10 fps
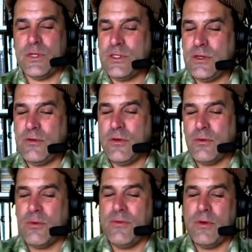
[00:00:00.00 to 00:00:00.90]
Did you do
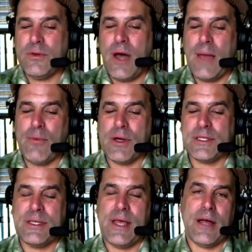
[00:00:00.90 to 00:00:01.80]
the review of the
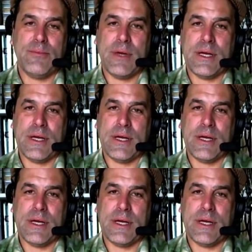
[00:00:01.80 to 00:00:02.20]
HyperX Cloud Mix?